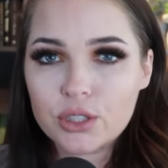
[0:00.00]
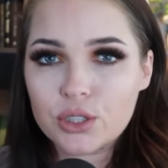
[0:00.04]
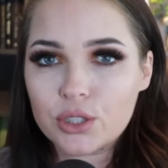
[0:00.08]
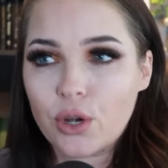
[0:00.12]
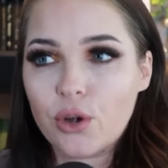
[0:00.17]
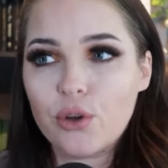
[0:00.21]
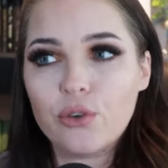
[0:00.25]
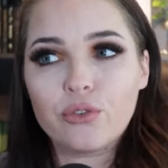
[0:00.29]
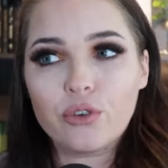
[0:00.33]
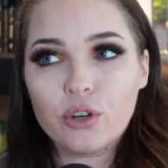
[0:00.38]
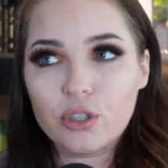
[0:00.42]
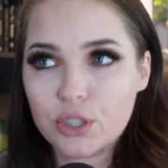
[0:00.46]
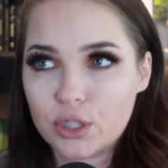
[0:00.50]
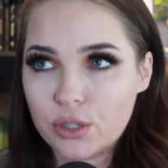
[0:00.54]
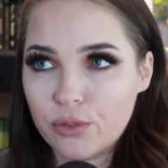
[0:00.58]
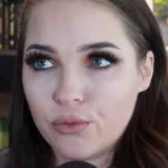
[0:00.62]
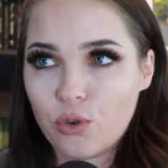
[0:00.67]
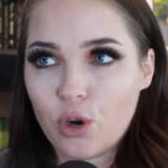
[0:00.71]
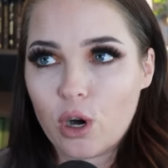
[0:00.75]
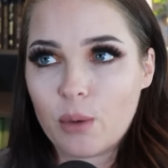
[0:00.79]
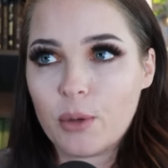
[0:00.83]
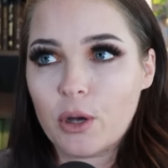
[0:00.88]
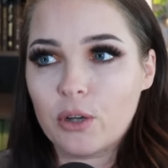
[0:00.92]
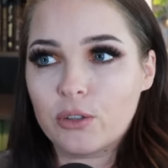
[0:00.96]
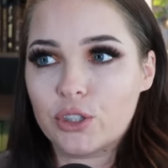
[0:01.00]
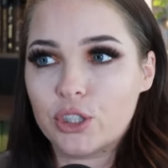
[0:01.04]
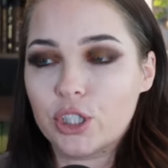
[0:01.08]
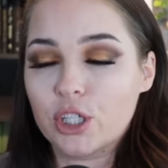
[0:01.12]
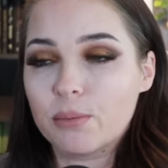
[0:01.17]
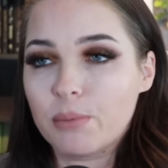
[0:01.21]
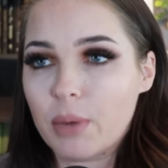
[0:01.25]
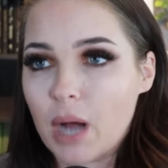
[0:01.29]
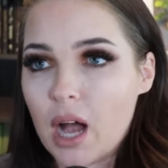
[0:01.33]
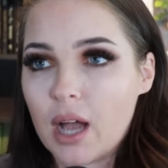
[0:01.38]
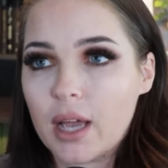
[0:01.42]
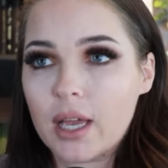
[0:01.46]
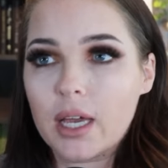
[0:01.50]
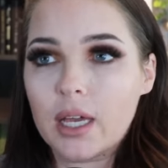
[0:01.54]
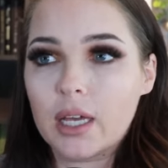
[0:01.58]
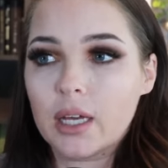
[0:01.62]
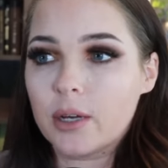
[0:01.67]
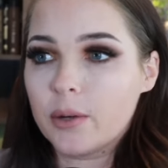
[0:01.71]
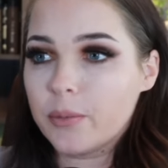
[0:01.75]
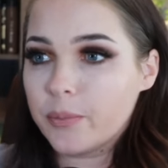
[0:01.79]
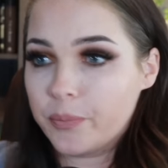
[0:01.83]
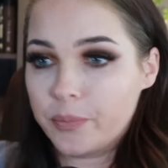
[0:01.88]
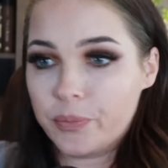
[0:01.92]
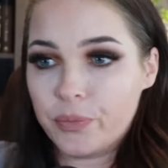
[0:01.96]
So first and foremost, you're buying
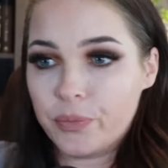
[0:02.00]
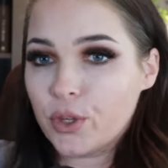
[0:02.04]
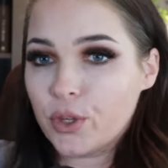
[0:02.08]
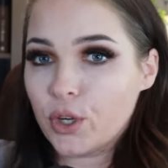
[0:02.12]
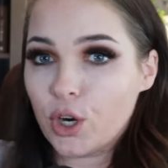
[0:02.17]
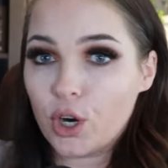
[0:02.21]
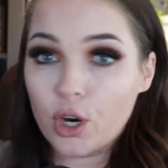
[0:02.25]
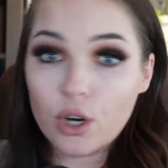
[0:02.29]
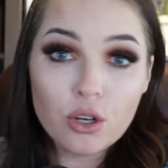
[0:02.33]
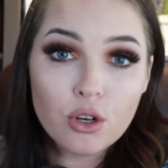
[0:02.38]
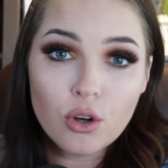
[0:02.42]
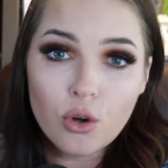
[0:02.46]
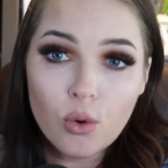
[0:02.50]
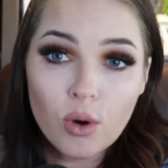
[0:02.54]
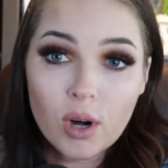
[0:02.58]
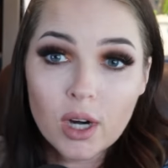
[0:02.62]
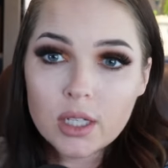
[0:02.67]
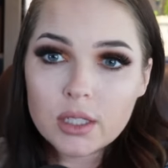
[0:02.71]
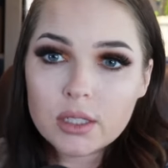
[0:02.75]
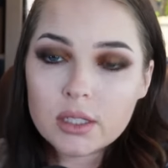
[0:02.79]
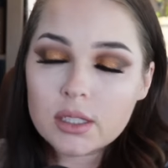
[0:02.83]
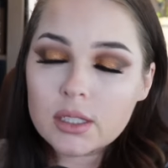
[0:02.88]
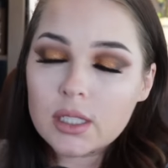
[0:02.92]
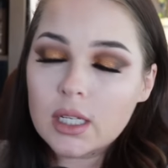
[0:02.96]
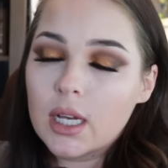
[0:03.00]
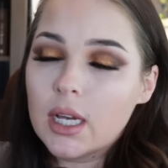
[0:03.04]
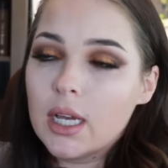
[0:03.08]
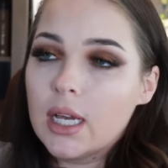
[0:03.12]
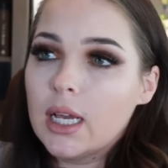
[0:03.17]
her course,